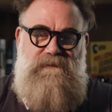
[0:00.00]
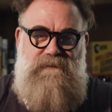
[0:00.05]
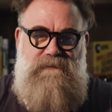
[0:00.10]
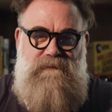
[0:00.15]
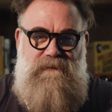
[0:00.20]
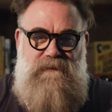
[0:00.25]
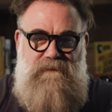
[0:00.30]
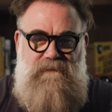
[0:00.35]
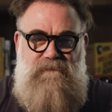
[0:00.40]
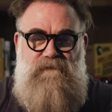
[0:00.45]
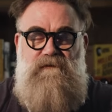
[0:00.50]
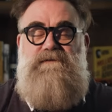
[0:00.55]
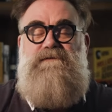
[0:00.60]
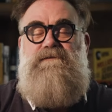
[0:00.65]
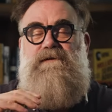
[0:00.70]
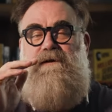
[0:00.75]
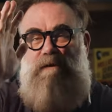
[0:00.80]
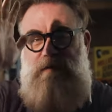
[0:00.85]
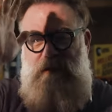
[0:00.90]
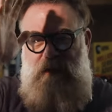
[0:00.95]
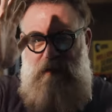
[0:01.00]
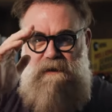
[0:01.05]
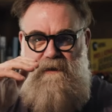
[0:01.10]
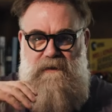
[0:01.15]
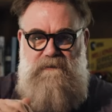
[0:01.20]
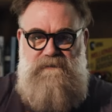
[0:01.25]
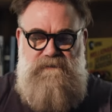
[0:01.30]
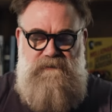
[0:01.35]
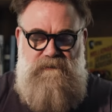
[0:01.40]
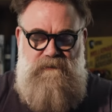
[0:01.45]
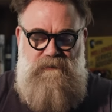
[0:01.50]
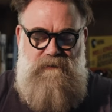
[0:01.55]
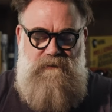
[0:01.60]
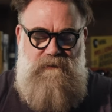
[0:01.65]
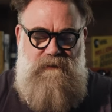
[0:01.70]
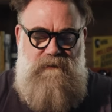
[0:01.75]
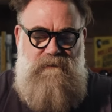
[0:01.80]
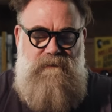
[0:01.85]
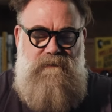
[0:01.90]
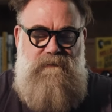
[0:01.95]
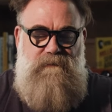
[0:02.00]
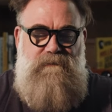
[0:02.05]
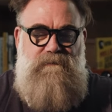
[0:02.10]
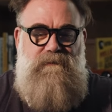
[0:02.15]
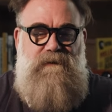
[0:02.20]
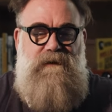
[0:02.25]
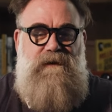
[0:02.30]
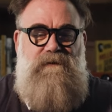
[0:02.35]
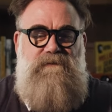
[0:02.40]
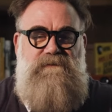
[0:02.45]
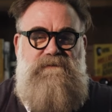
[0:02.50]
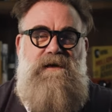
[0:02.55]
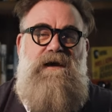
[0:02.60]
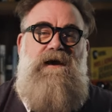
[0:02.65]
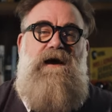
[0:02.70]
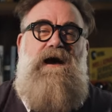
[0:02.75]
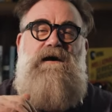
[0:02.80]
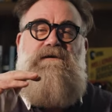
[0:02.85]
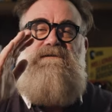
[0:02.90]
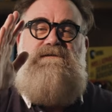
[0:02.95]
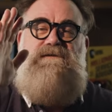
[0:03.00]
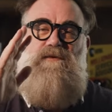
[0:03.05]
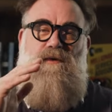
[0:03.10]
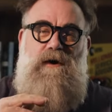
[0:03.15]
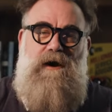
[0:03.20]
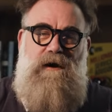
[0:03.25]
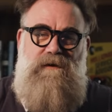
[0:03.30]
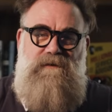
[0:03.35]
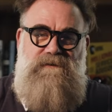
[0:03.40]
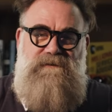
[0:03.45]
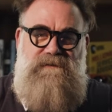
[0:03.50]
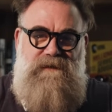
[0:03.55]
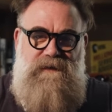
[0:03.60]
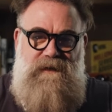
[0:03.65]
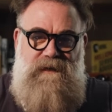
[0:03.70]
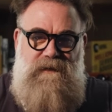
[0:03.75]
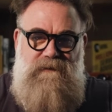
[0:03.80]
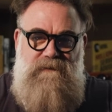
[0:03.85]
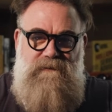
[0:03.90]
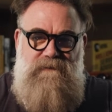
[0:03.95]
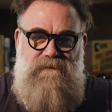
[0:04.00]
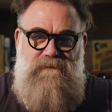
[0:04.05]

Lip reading: And the fish are like, hey, sir. And the guy goes, how's the water today?